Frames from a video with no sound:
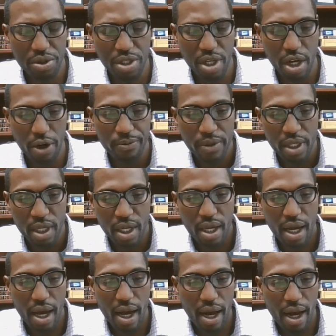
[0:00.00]
So
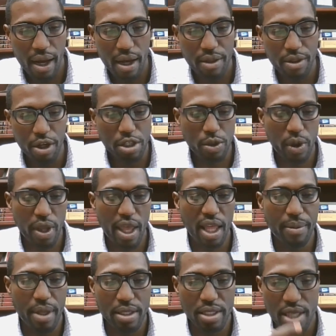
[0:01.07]
there's two
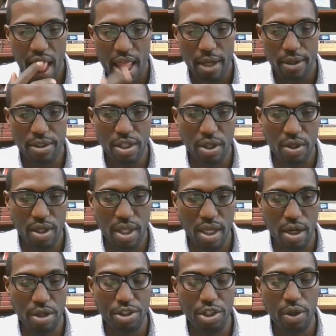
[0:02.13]
elements to
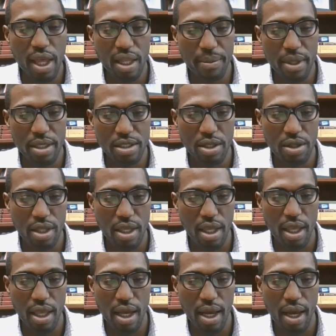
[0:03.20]

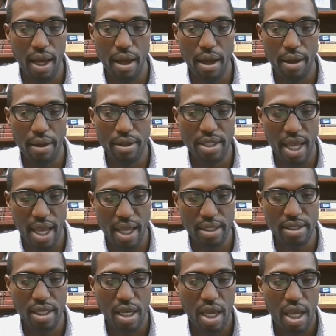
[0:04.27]
the
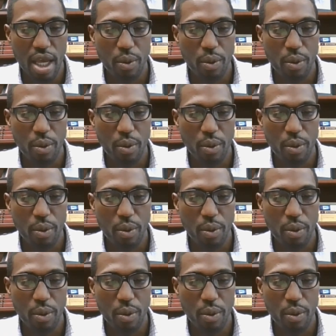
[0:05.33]
test,